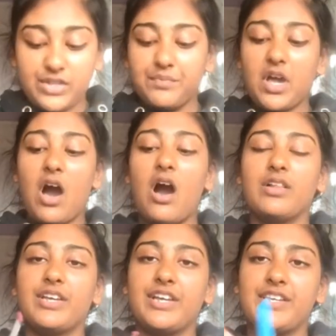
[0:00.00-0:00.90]
some
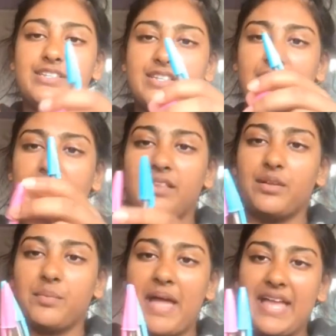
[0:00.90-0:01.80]
colored
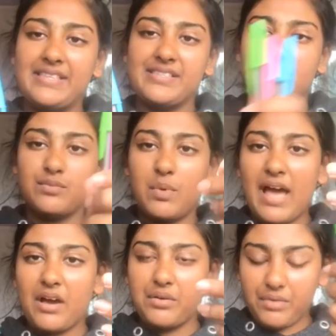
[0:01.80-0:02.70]
little pens as
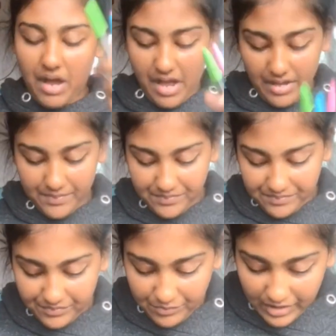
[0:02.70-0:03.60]
well.
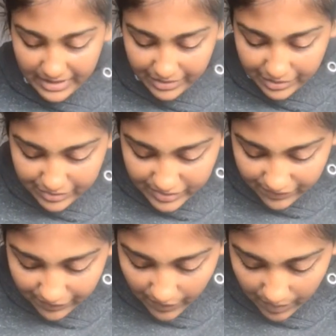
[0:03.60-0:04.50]
Really
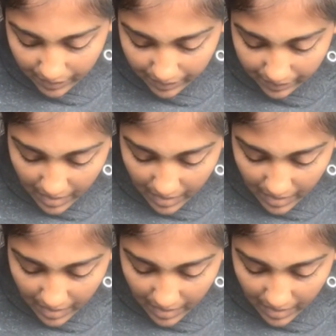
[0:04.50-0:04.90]
useful.